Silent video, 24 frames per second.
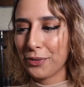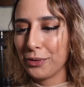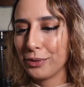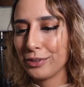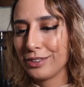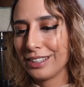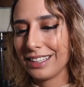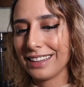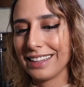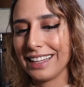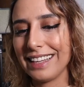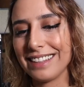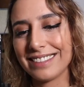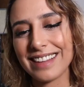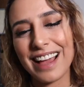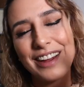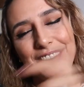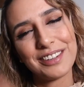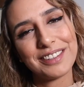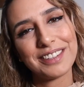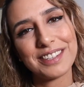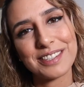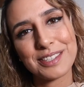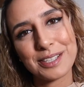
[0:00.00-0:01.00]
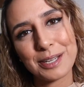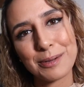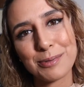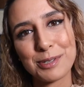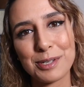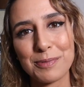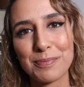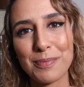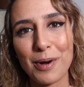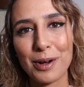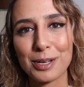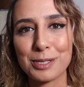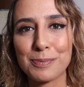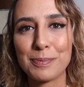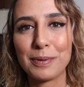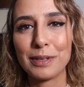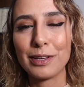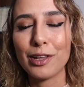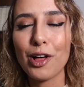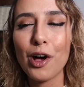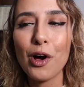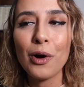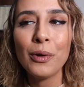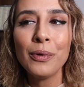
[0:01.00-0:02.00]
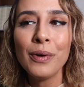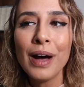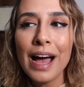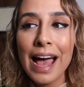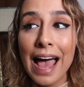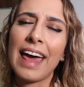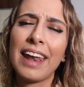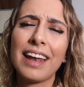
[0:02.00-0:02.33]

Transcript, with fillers: through the link down in the description box below.